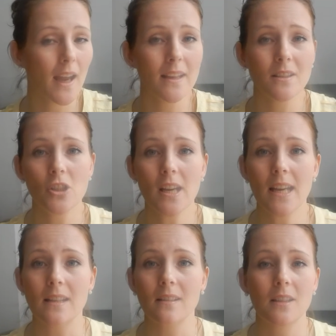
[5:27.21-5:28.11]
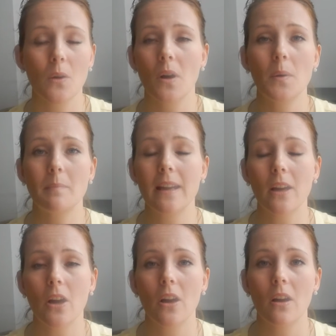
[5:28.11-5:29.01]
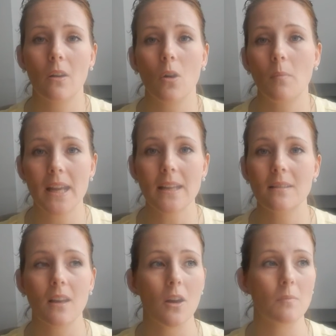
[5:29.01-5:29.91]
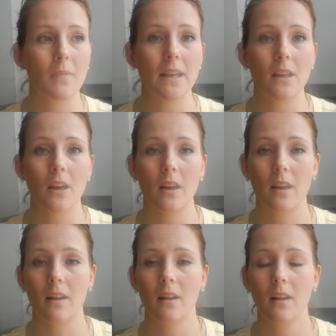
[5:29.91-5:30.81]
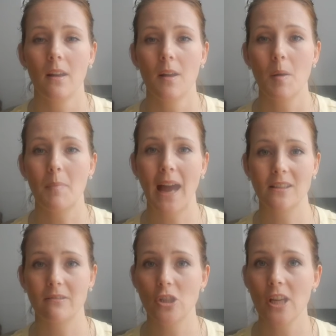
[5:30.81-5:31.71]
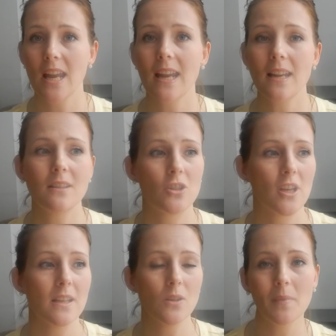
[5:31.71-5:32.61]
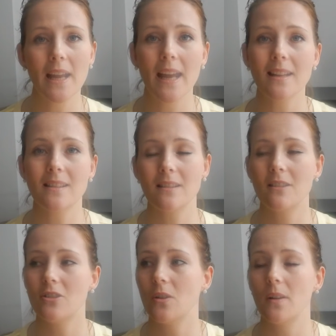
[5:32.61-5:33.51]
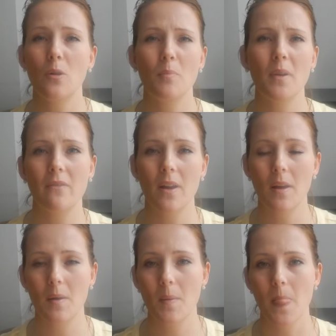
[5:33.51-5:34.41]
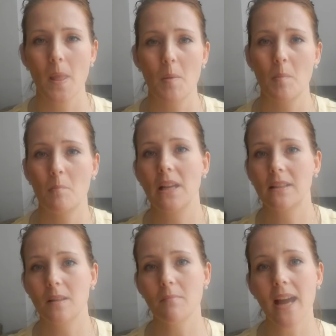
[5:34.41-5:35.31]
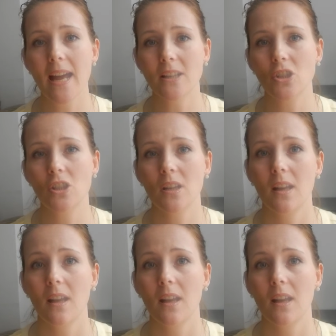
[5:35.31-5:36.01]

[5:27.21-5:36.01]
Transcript: eggs and cheese. So I would make her omelettes. I'd make her pasta and cheese omelettes, do a little bit of a mix and match.